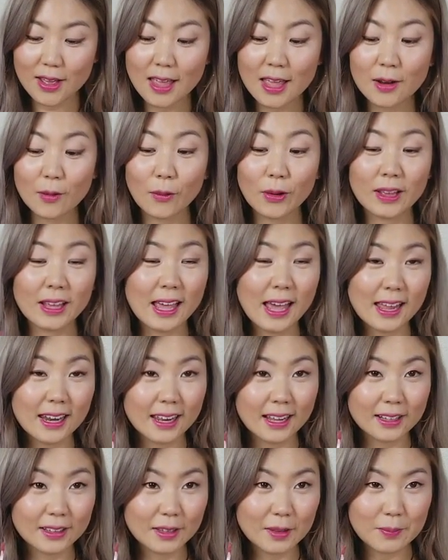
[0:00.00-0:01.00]
an
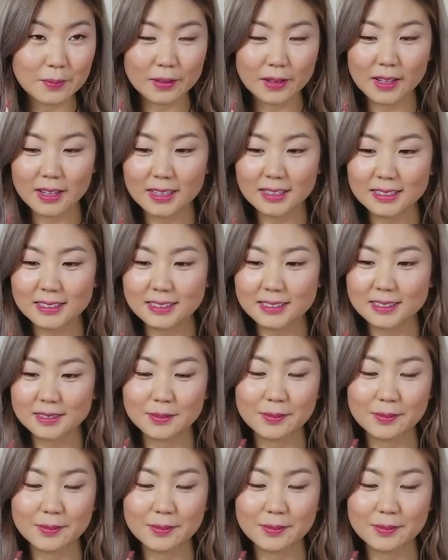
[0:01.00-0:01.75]
organic lip gloss.